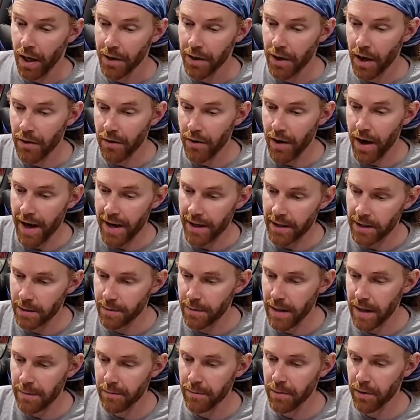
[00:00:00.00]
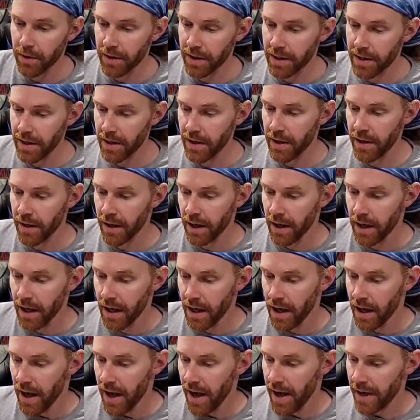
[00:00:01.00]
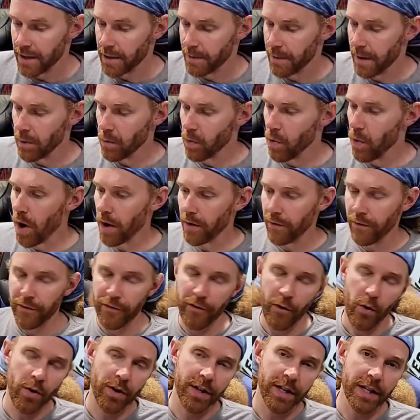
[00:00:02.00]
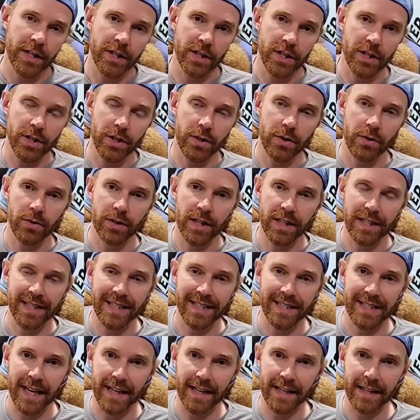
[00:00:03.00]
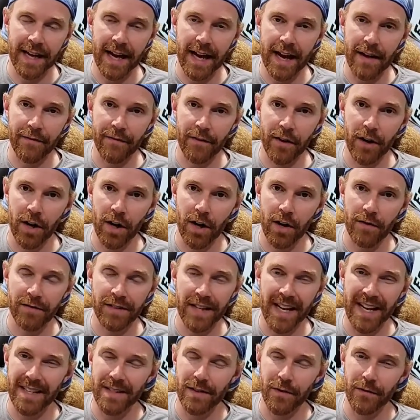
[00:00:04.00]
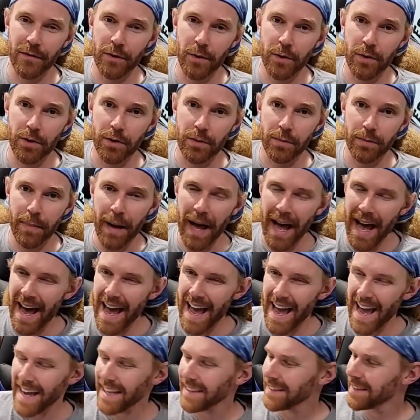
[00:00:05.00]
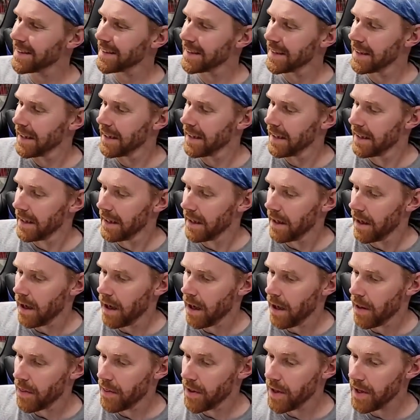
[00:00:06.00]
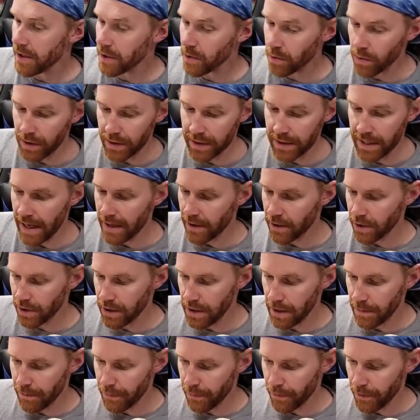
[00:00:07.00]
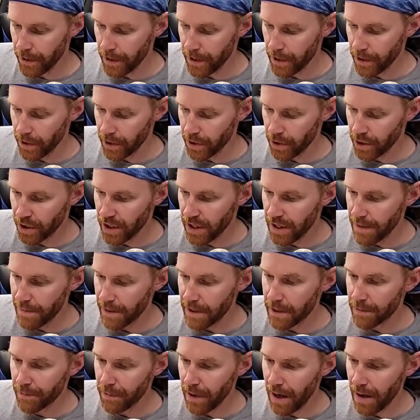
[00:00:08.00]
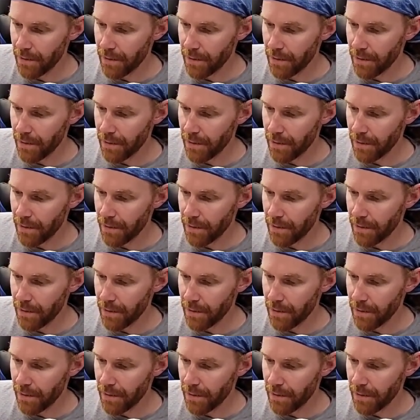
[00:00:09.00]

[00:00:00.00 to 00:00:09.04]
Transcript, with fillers: Another X-Men book here. X-Men 142, the second half of Days of Future Past. This one's actually in pretty good shape. It's